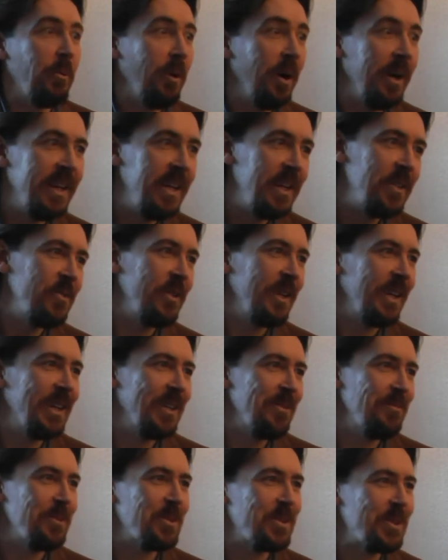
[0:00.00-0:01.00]
why Adrian
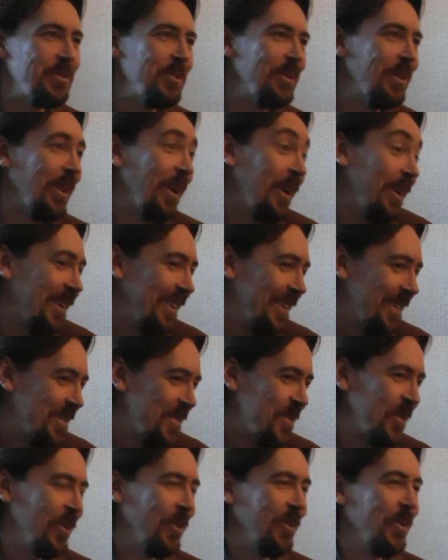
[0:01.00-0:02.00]
Gilbert's doing that
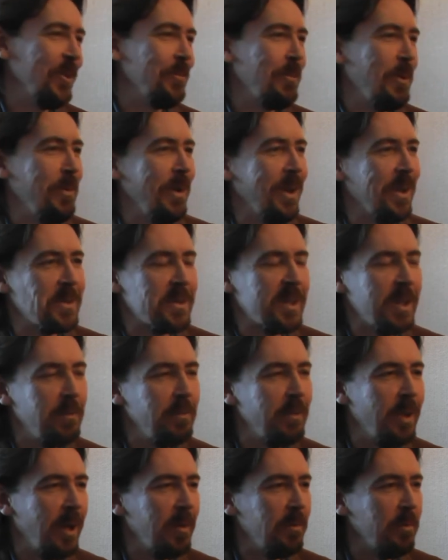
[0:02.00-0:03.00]
is, you maybe ask
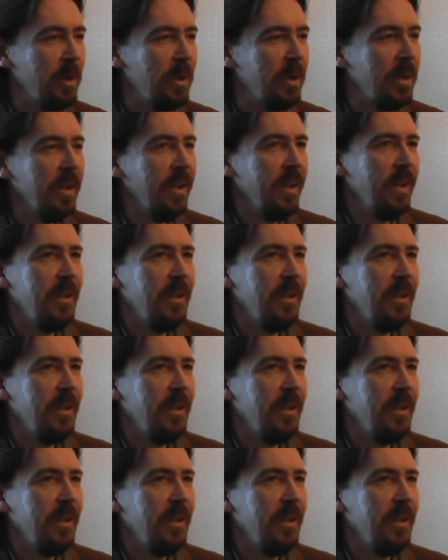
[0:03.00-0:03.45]
him that, but